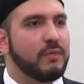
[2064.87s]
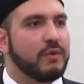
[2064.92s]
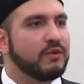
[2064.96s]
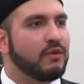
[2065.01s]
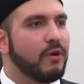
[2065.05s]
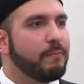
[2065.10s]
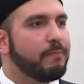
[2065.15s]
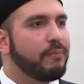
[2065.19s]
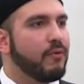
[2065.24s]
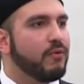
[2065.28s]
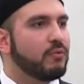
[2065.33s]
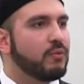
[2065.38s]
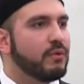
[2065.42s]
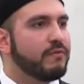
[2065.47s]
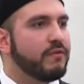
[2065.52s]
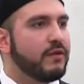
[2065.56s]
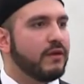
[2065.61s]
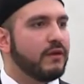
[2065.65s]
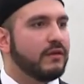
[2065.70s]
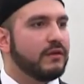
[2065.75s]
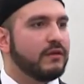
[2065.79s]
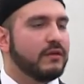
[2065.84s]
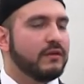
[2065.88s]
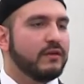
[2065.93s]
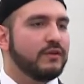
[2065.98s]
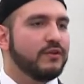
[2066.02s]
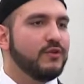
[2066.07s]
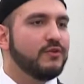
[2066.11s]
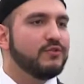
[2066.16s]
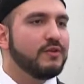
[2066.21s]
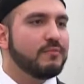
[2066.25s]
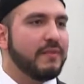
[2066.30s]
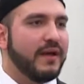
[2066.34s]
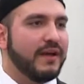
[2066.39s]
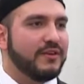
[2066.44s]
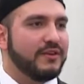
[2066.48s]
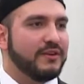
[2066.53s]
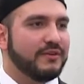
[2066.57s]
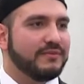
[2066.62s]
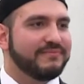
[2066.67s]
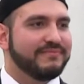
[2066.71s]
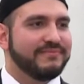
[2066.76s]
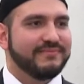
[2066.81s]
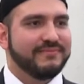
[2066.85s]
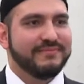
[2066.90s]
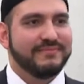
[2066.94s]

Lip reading: we're not born with a user manual.